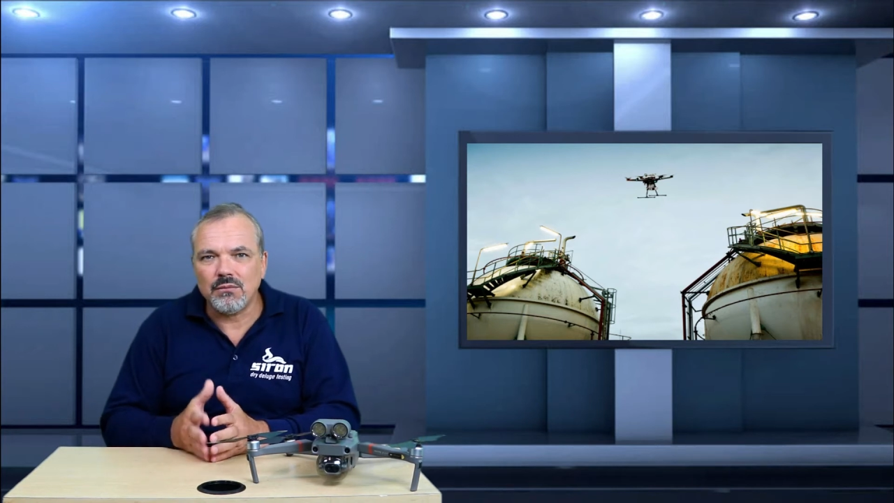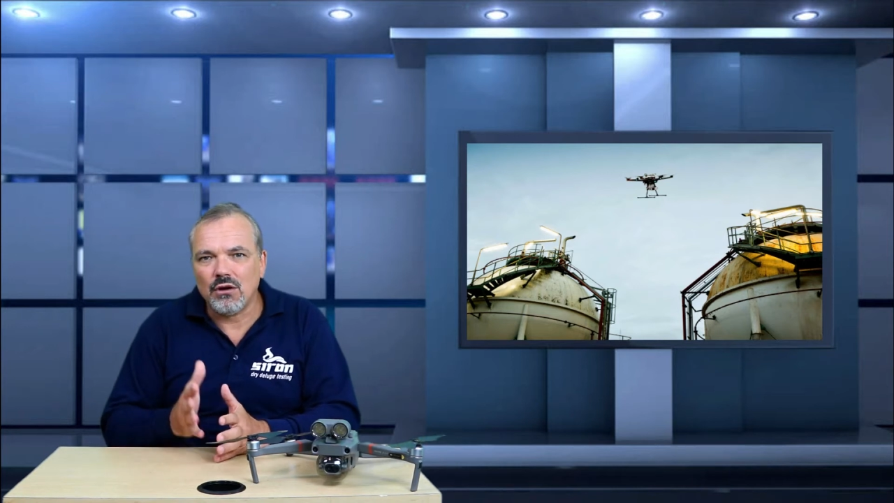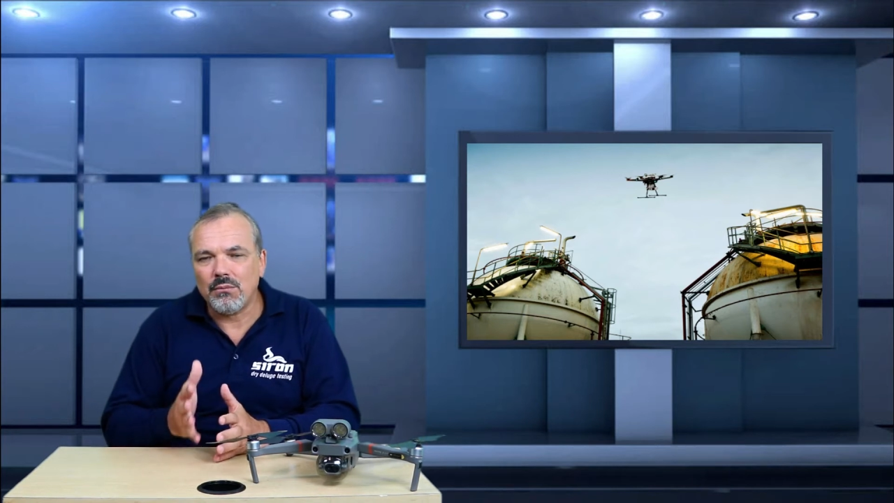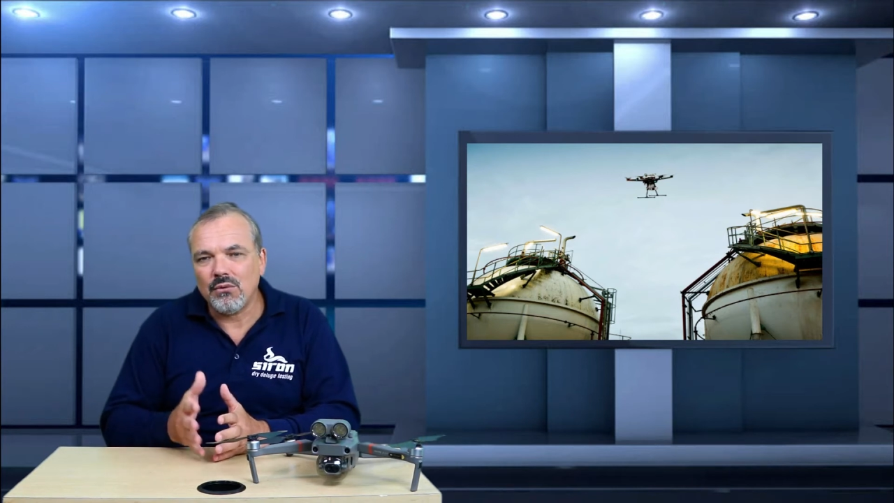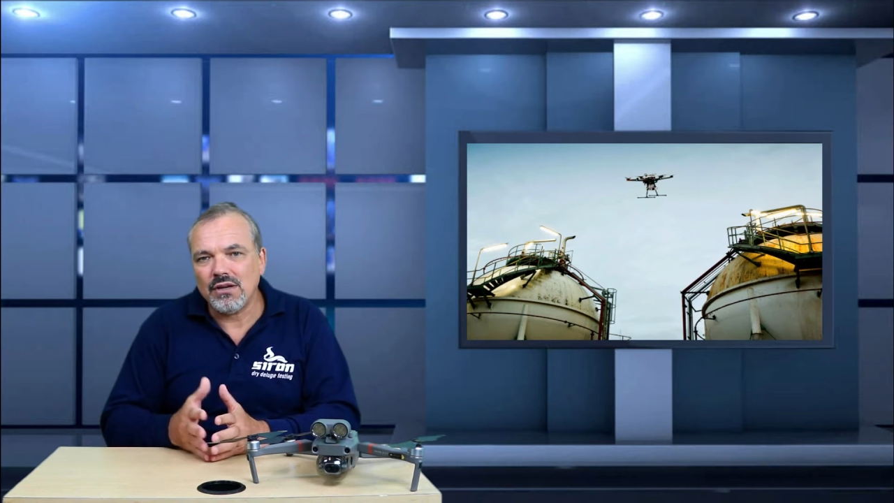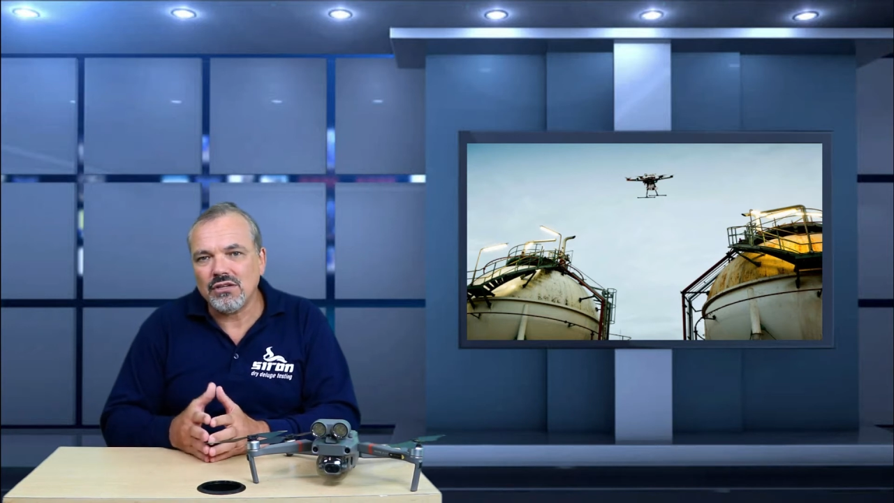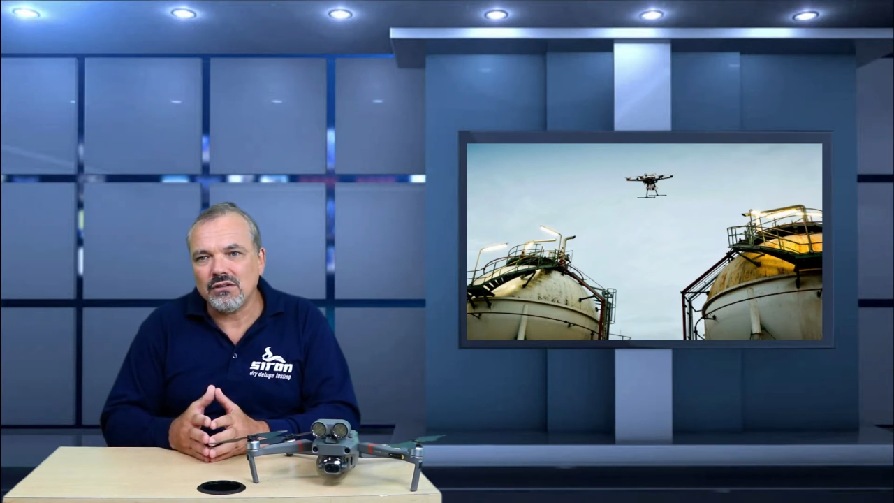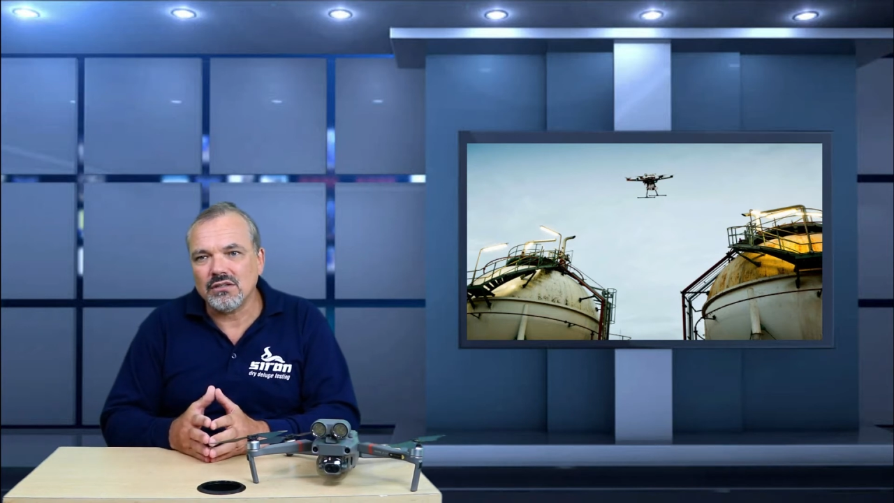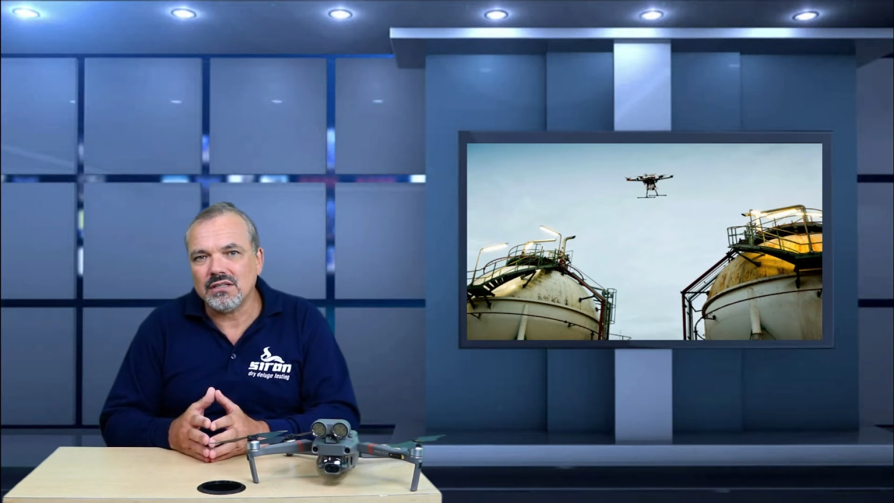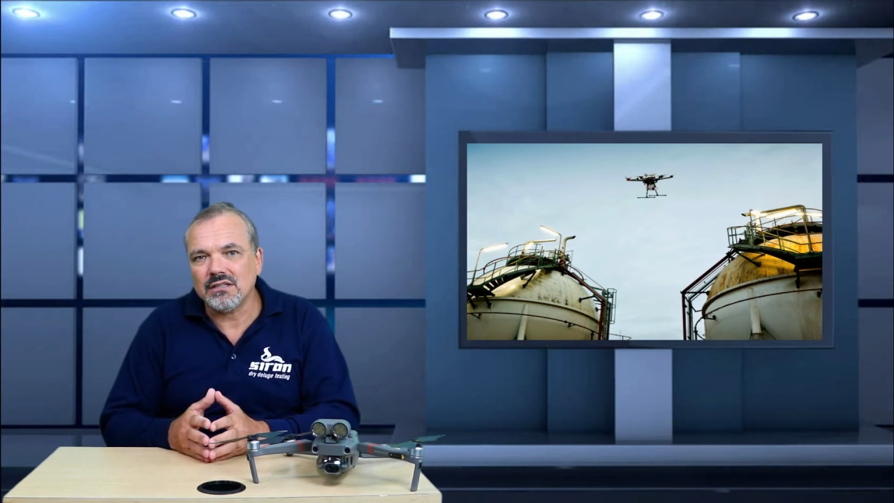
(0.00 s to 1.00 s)
the
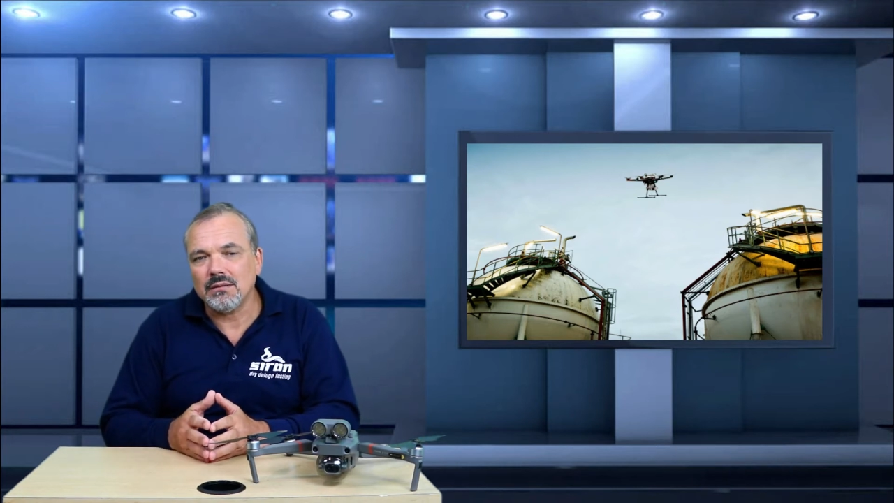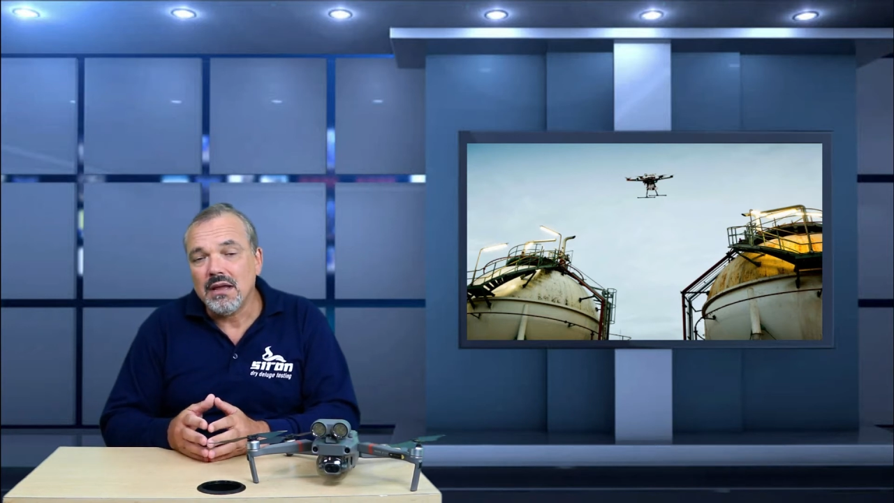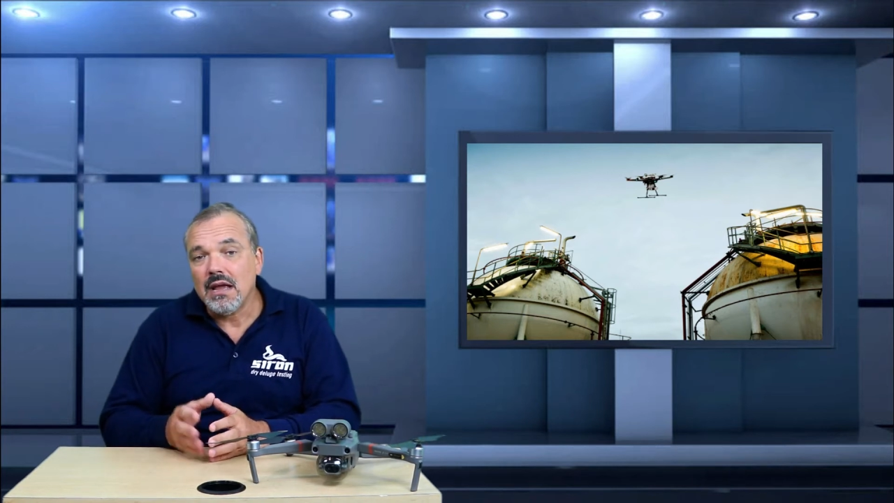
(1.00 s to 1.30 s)
operational system,